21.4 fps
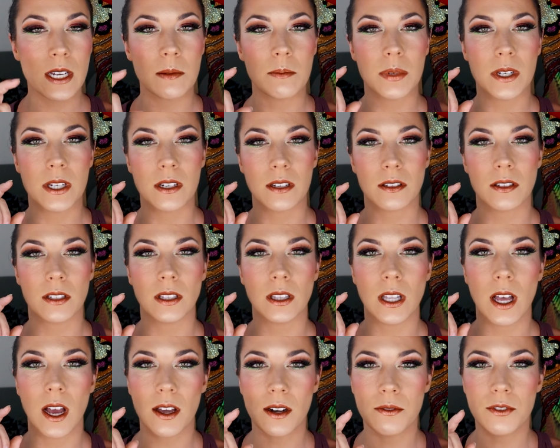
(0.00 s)
because a
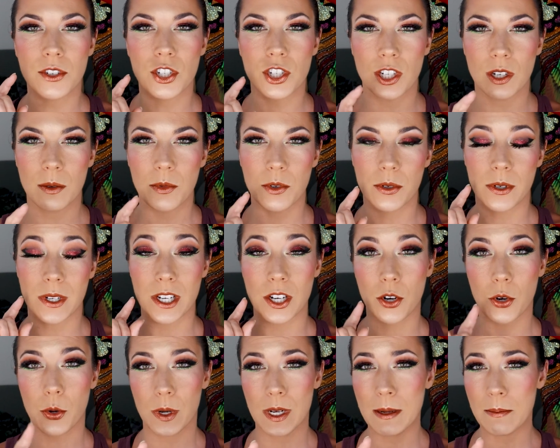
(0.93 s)
lot of shimmery
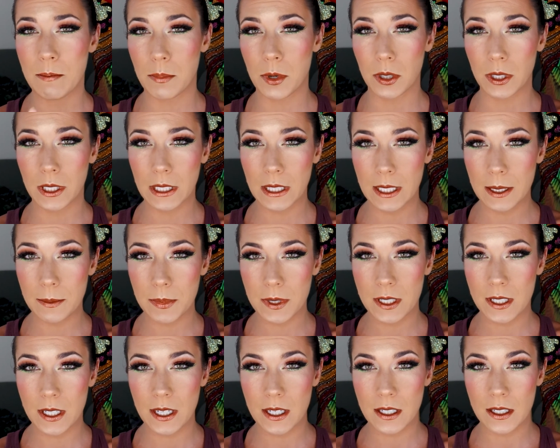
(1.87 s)
cream bullet
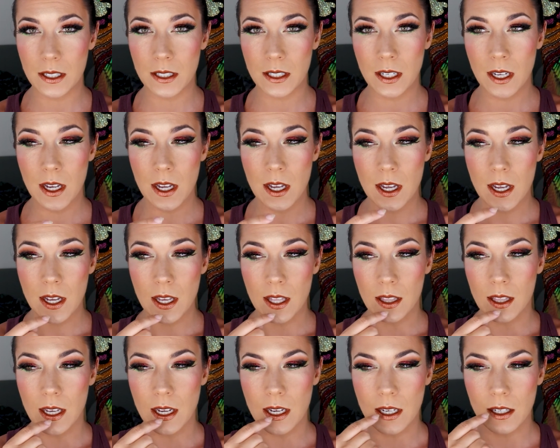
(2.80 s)
lipsticks,
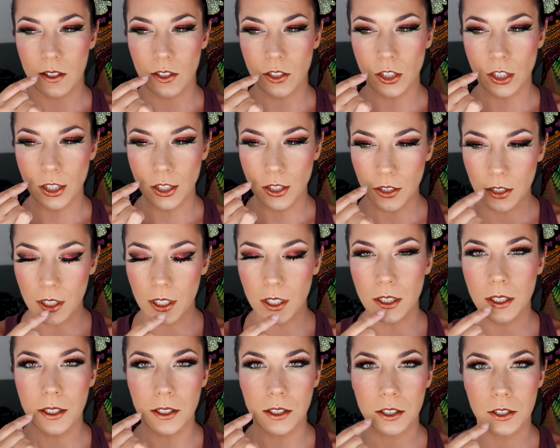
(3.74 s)
they can look a
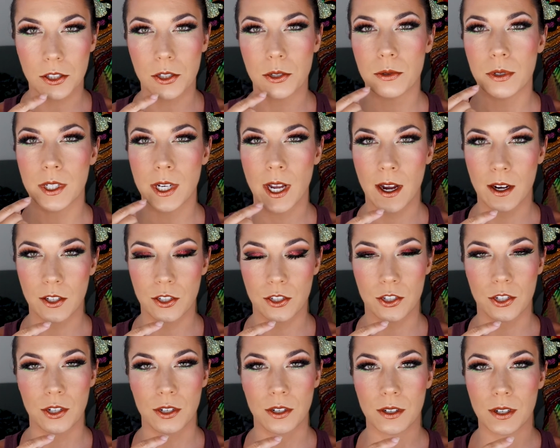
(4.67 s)
little too
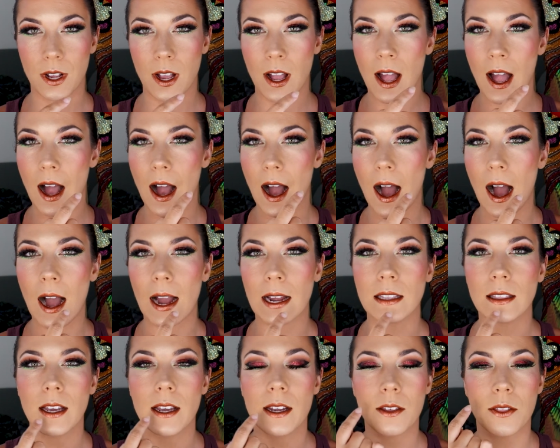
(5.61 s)
textured. I
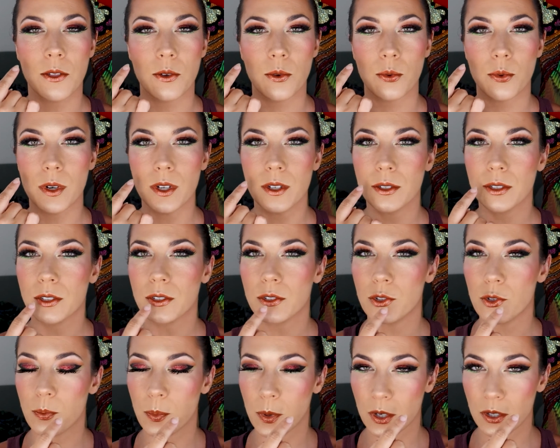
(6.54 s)
like the real
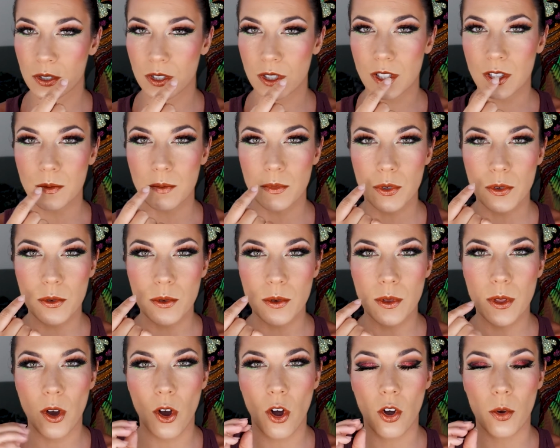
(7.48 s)
super
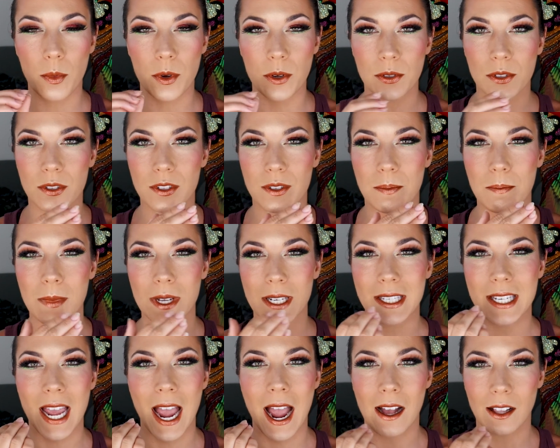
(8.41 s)
smooth, almost
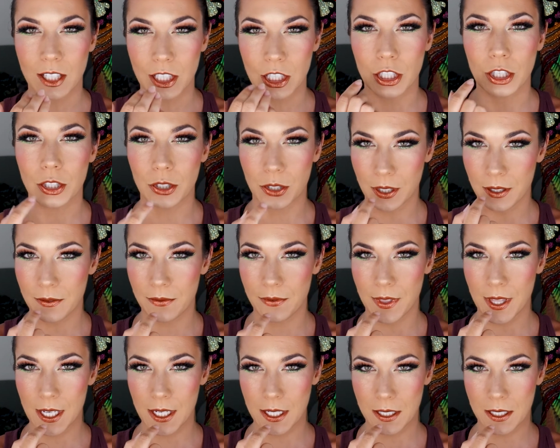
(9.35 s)
metallic look of
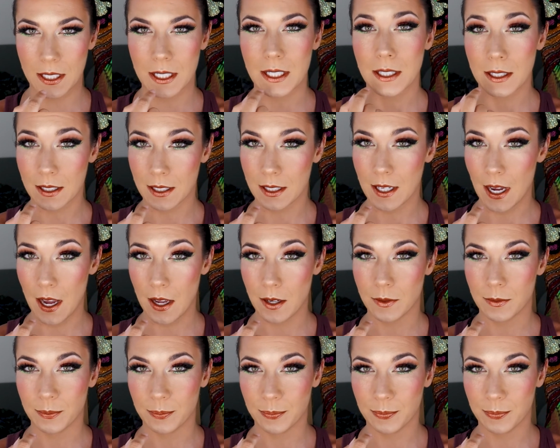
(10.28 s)
this instead.